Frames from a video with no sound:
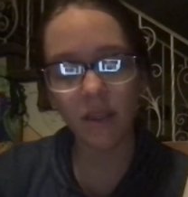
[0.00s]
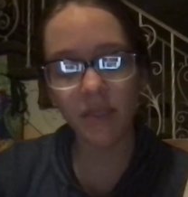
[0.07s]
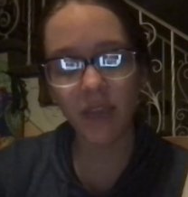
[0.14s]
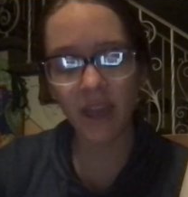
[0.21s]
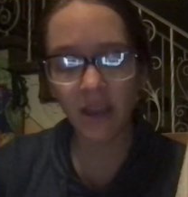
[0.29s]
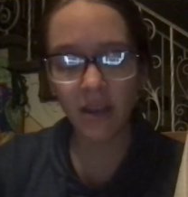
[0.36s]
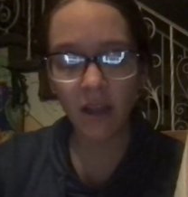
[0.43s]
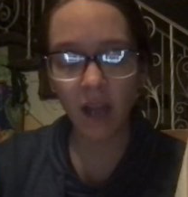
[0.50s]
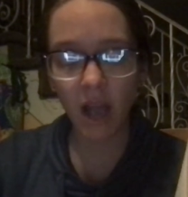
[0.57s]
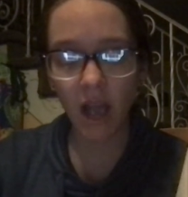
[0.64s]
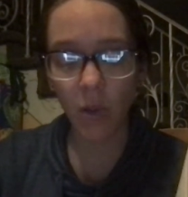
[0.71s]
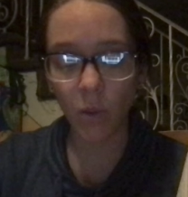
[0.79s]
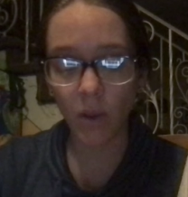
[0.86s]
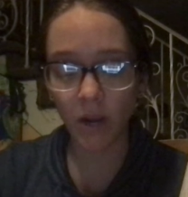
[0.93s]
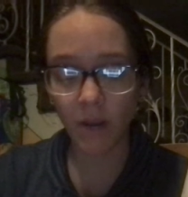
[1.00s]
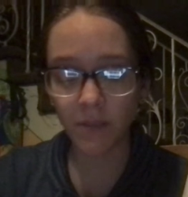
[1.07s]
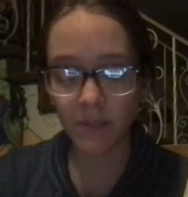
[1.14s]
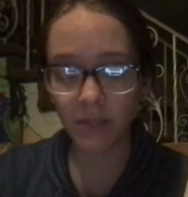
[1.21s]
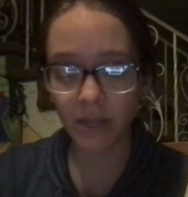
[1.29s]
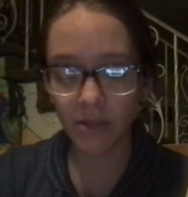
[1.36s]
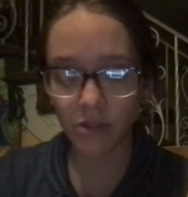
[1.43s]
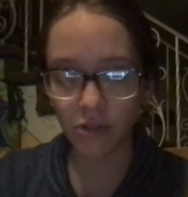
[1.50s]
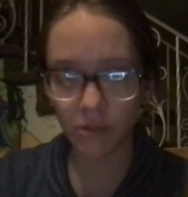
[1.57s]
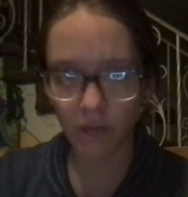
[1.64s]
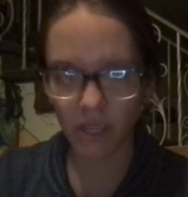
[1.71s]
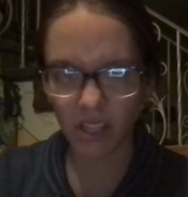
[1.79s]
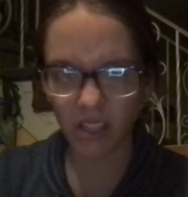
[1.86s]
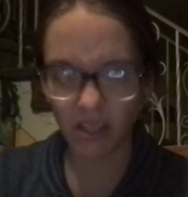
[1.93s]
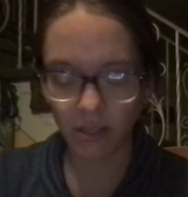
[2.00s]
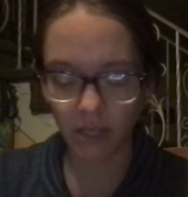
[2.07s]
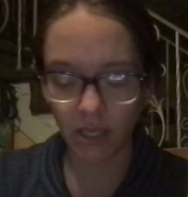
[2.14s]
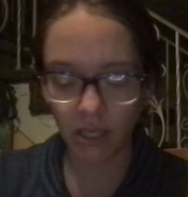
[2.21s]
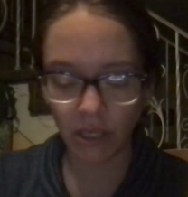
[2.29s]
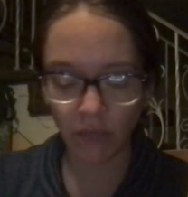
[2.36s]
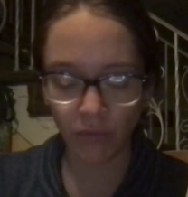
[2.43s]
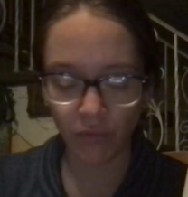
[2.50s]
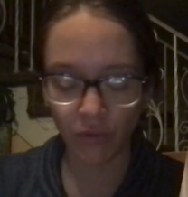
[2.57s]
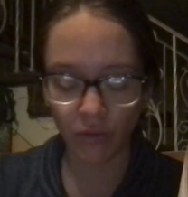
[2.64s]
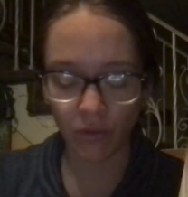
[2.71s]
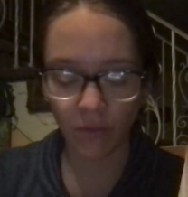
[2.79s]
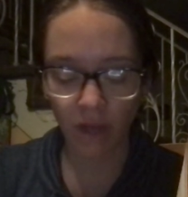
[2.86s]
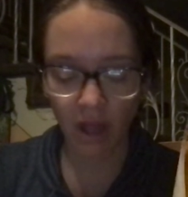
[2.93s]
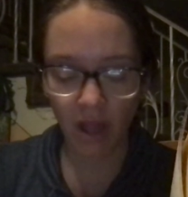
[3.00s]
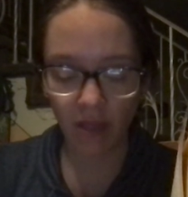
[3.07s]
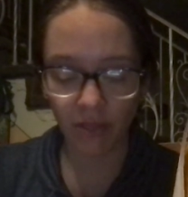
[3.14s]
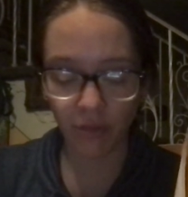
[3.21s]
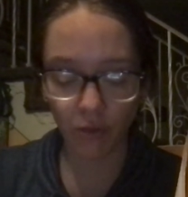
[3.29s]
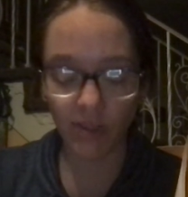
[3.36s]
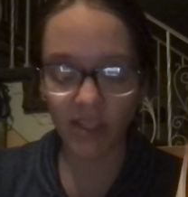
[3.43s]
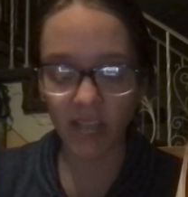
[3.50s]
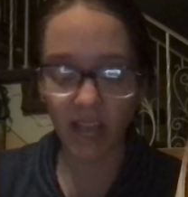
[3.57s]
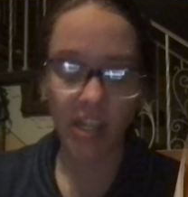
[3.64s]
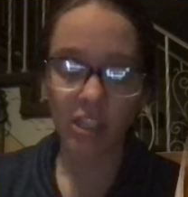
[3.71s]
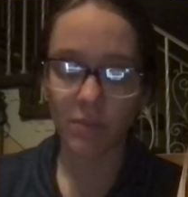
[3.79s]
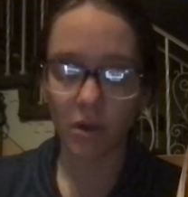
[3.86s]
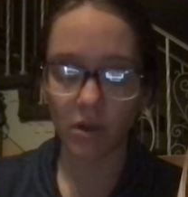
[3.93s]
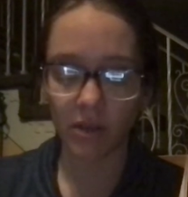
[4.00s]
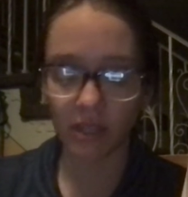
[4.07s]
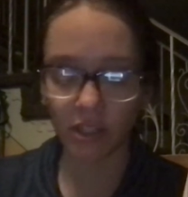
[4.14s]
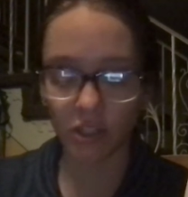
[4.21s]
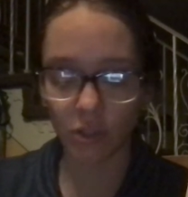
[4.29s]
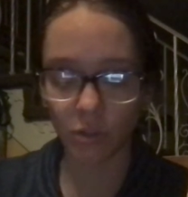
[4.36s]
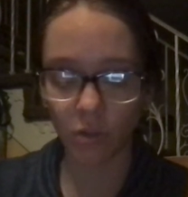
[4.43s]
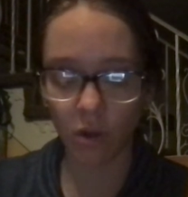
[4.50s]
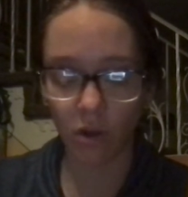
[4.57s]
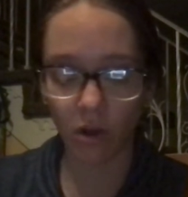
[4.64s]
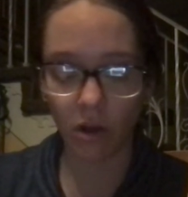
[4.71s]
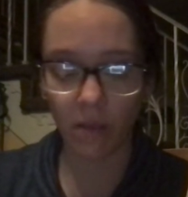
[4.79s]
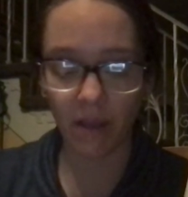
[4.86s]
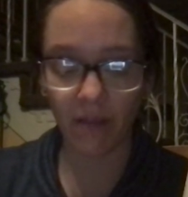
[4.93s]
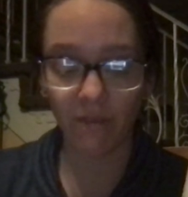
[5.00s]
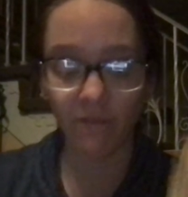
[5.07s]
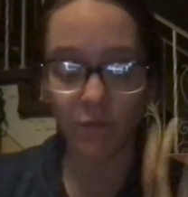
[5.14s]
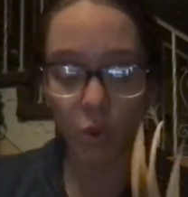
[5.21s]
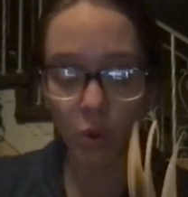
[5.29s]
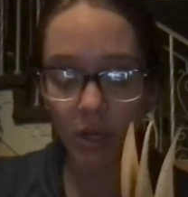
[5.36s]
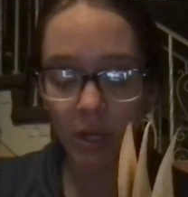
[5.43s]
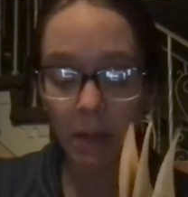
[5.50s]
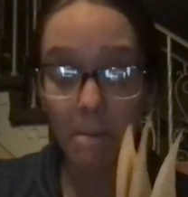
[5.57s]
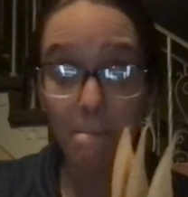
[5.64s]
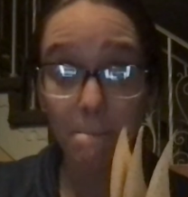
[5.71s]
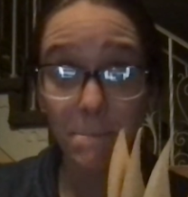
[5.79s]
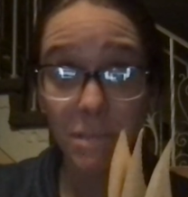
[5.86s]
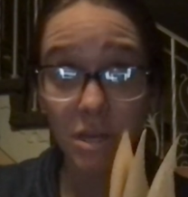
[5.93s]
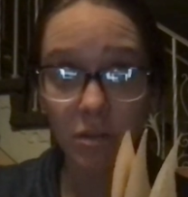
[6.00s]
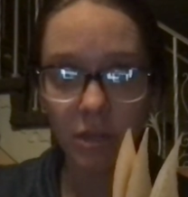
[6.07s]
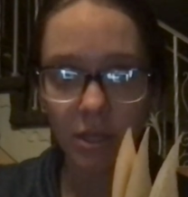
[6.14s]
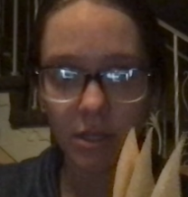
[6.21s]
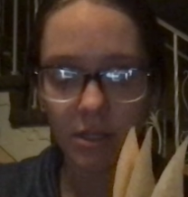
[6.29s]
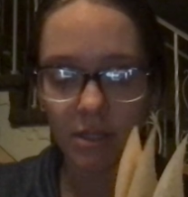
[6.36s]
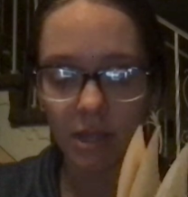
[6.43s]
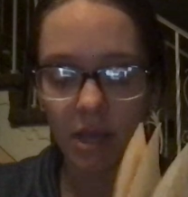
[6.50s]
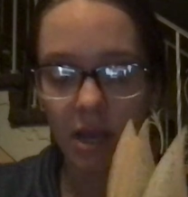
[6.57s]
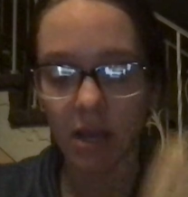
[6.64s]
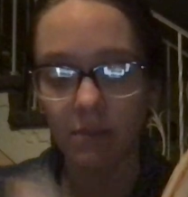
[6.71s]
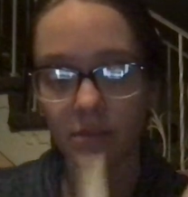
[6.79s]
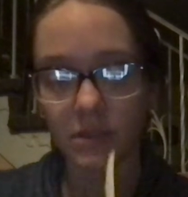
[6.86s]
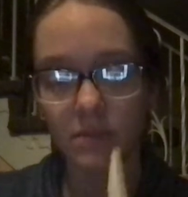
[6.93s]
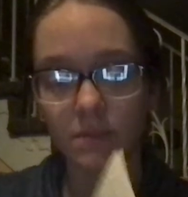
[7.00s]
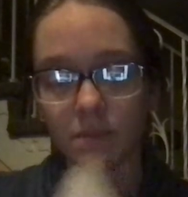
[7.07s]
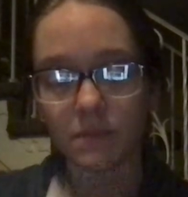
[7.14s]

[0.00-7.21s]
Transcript: Then I went upstairs to my stinky room and threw a tennis ball against the wall about 40 million times.